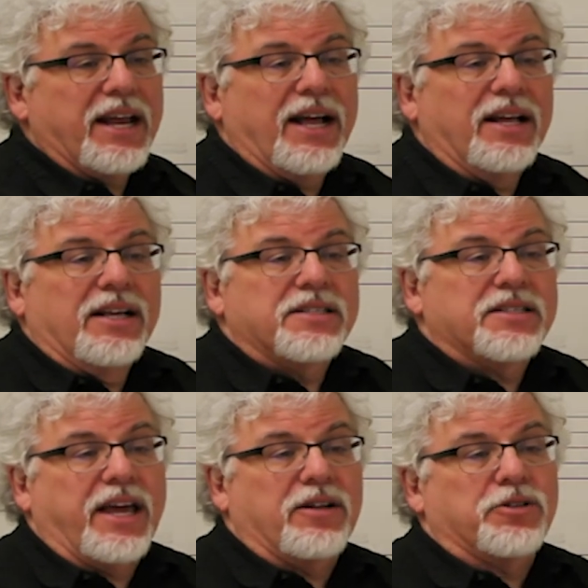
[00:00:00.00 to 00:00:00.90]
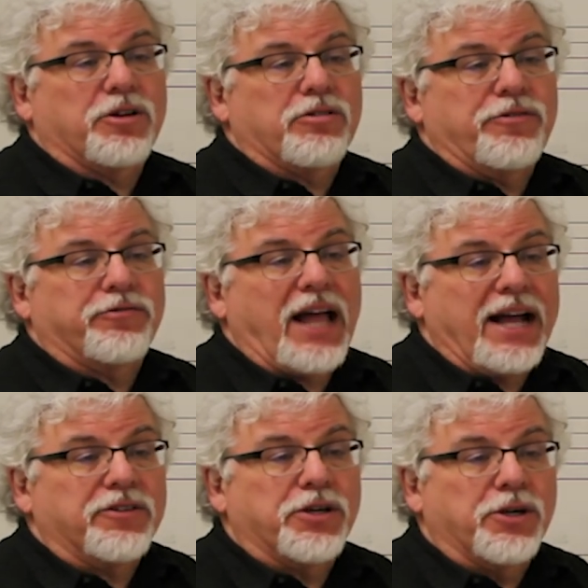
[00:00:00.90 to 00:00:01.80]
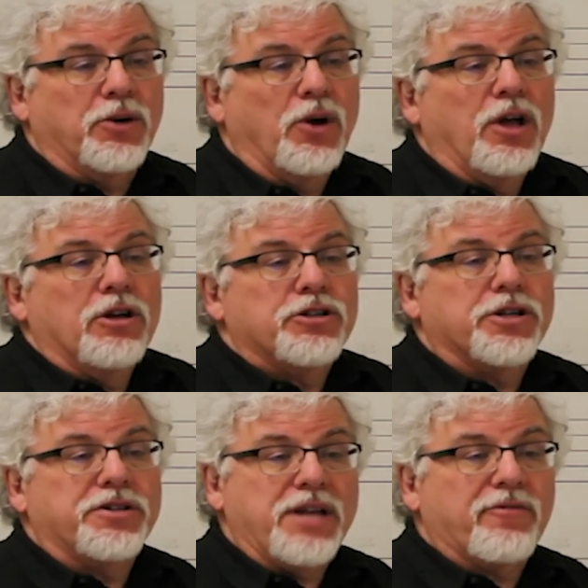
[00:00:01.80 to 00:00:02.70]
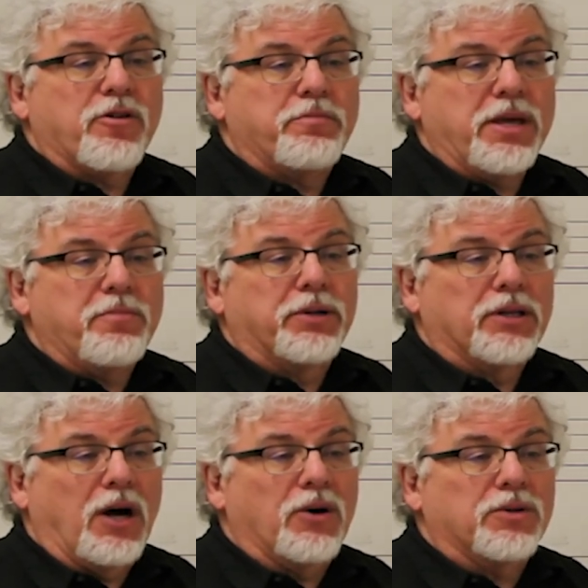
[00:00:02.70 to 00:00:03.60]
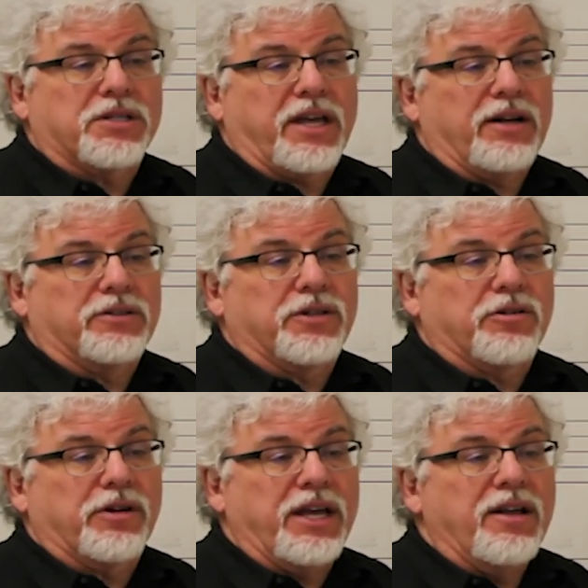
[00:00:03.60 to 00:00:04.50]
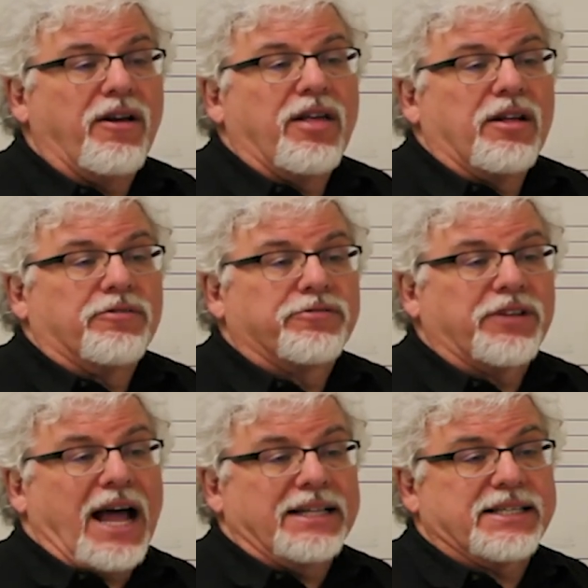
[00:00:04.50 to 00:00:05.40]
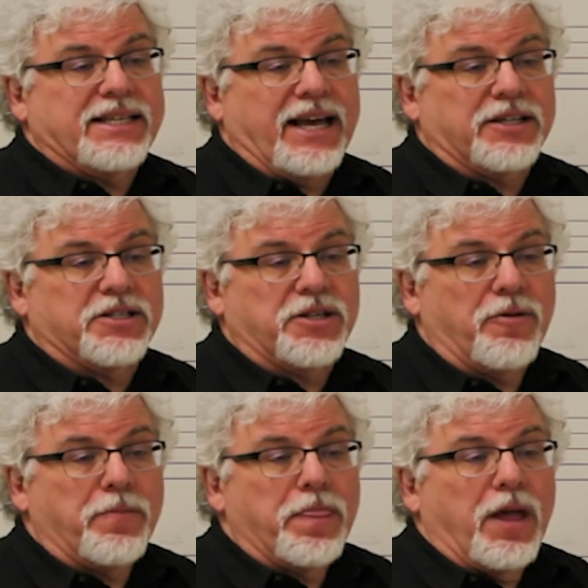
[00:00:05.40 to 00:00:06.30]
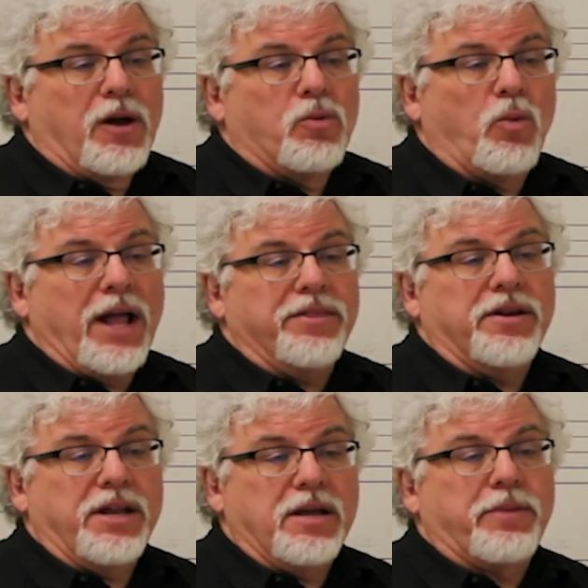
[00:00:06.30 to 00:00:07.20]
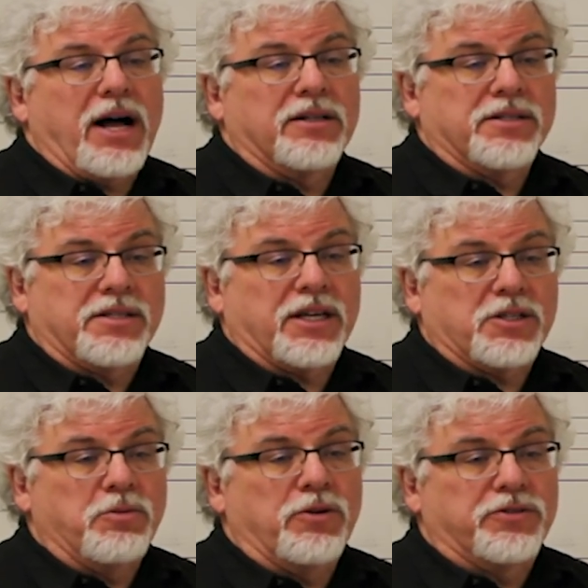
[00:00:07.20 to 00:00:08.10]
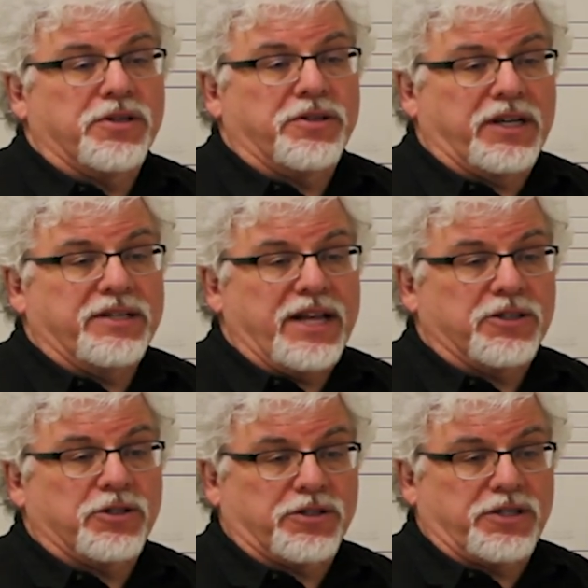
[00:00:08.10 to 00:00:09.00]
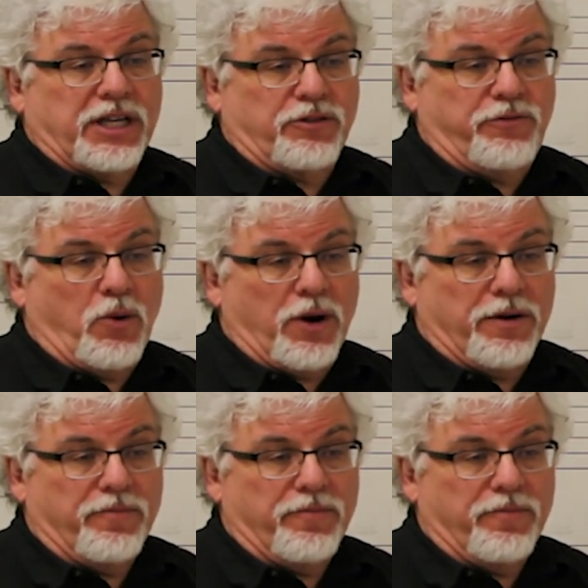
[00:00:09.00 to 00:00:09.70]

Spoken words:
at. Scale degree flat 2 should never be below scale degree flat 6 when the Neapolitan 6 moves to the cadential 6/4.